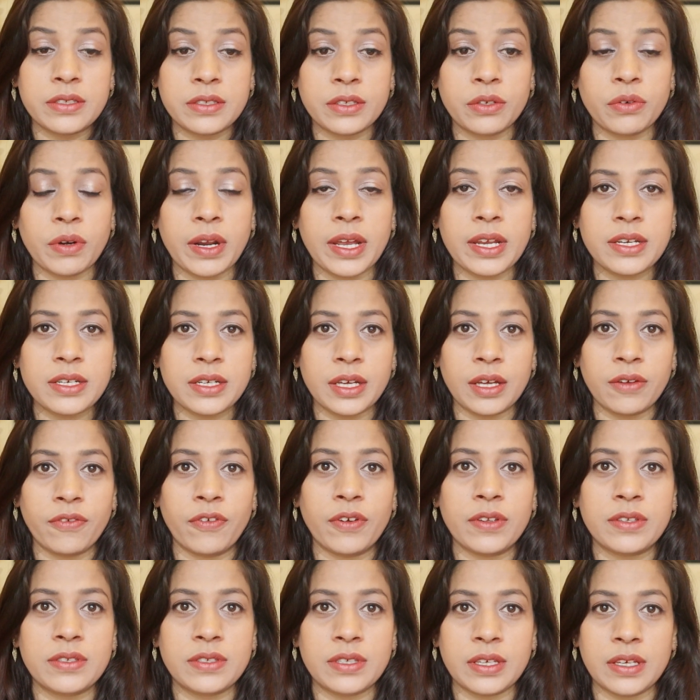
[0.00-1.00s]
great
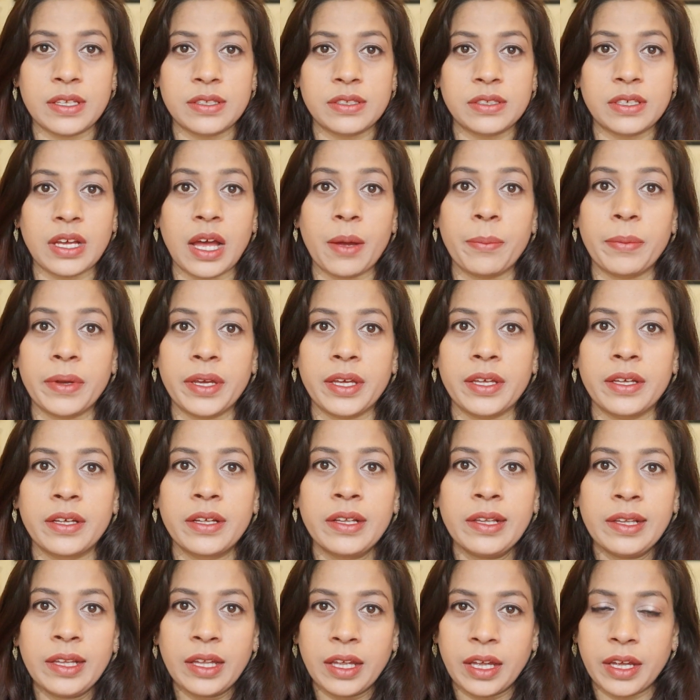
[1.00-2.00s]
if it's
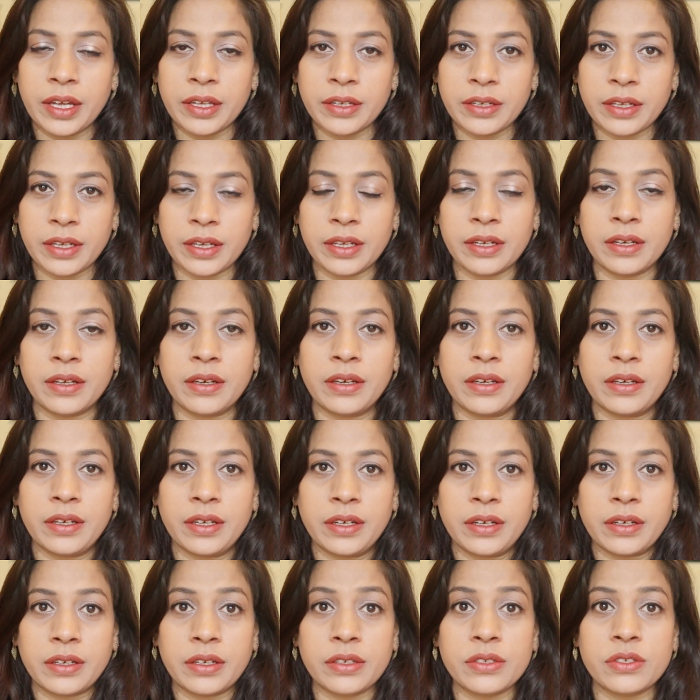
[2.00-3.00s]
coming in
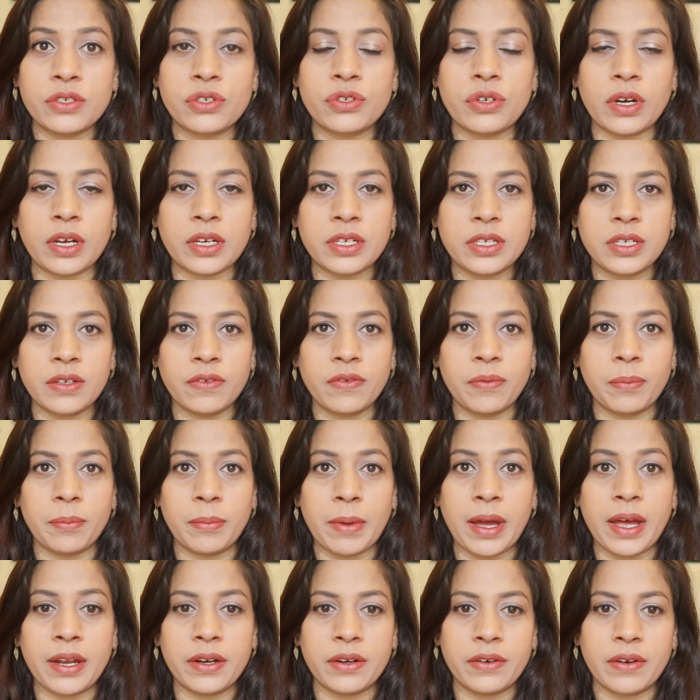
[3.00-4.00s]
a constructive
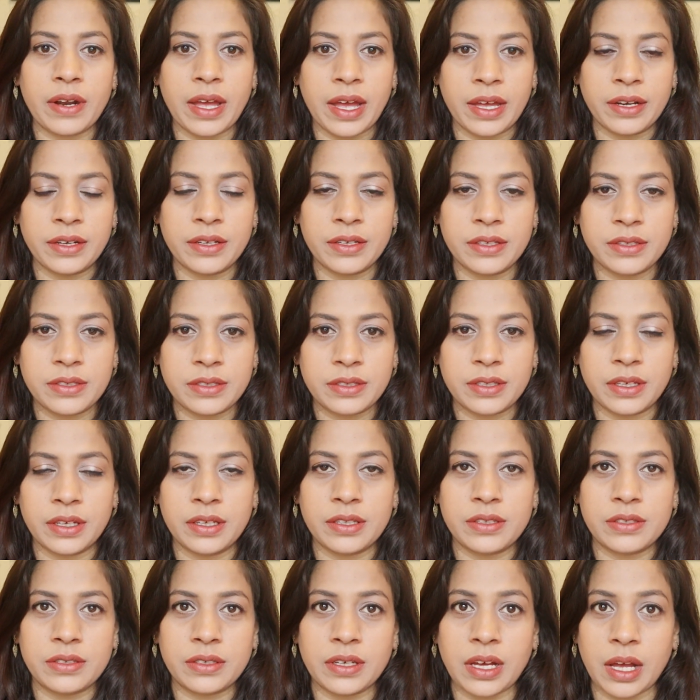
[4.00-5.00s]
manner, and
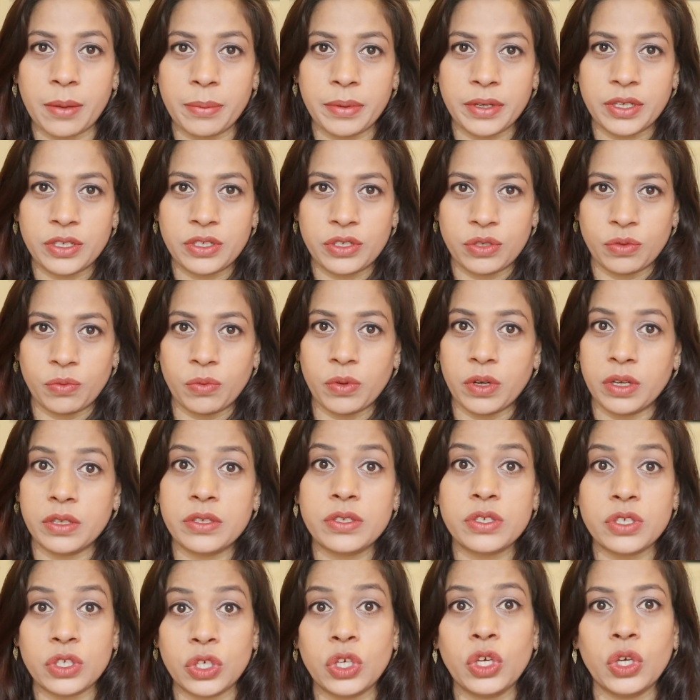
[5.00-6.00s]
it's coming
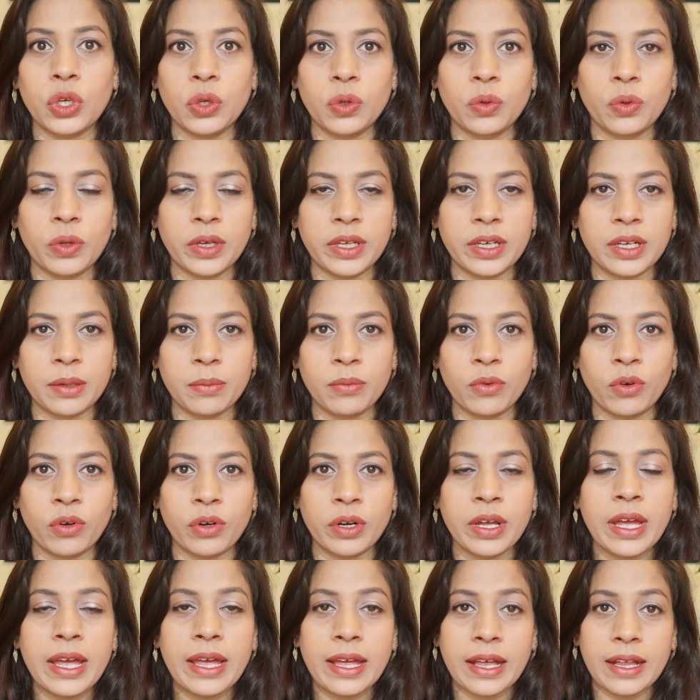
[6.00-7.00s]
towards you in a
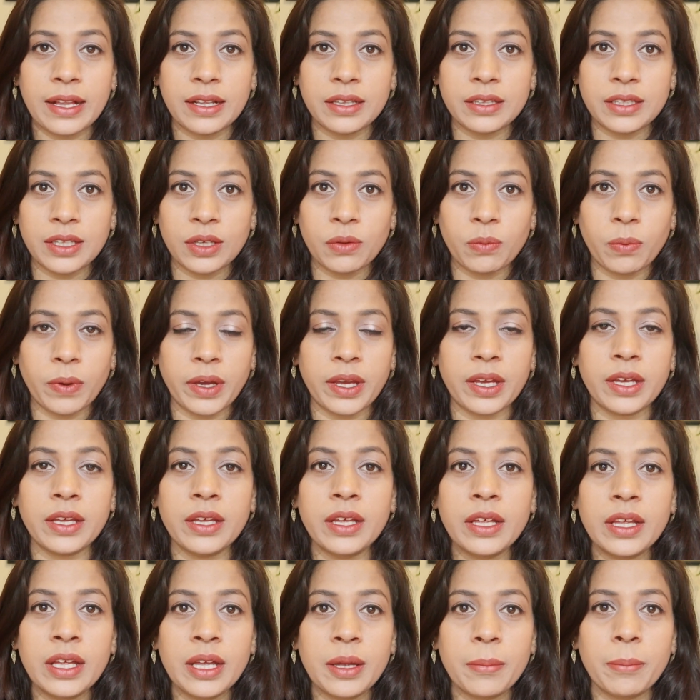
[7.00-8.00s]
more healthy way.